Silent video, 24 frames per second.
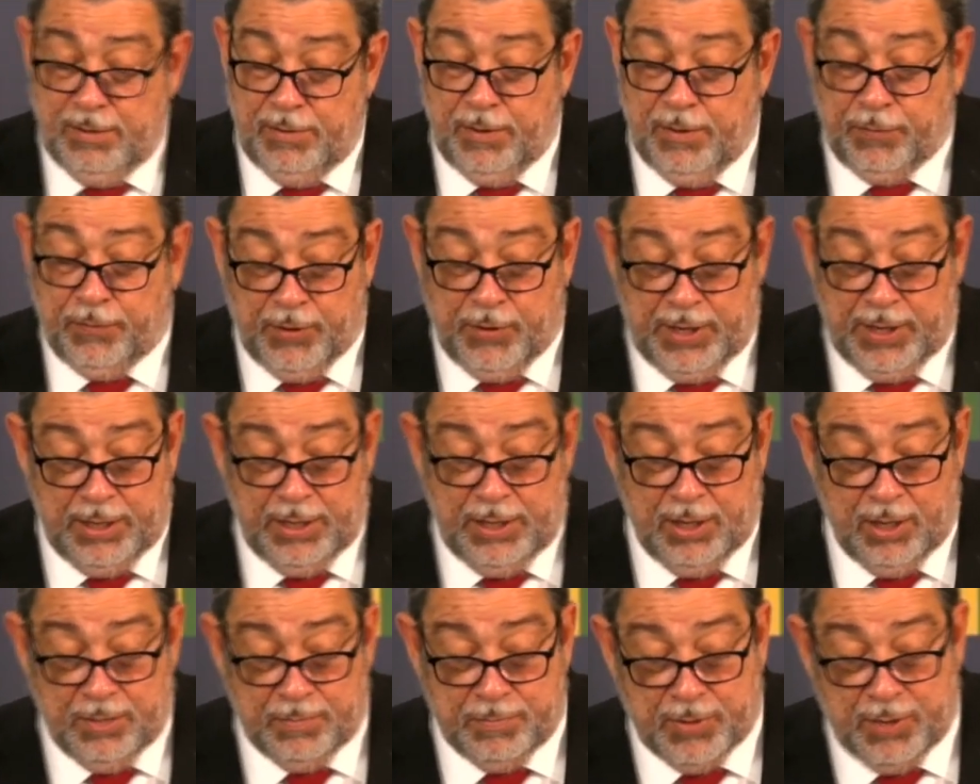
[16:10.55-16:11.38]
the three
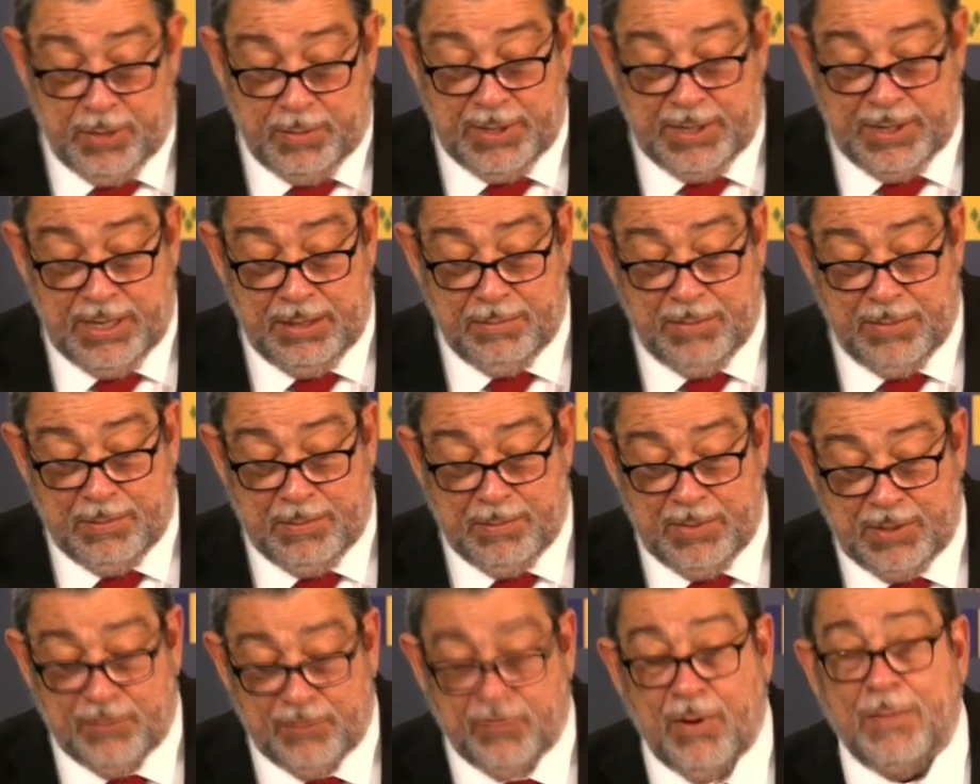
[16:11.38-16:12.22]
non-permanent
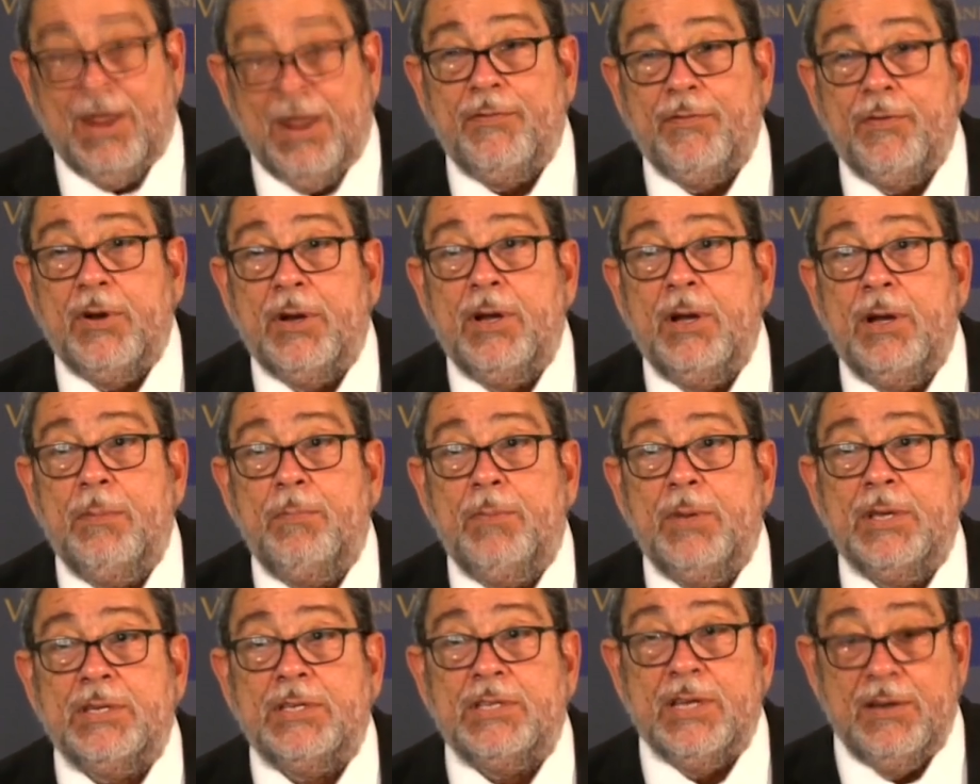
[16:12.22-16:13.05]
members from Africa
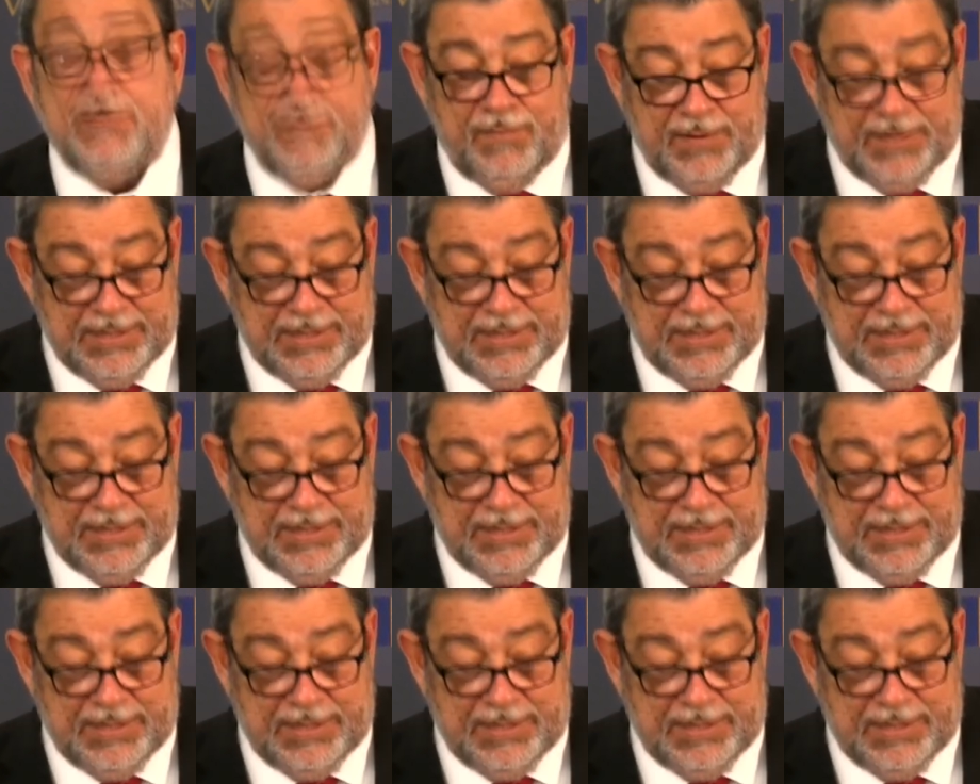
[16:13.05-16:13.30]
plus St.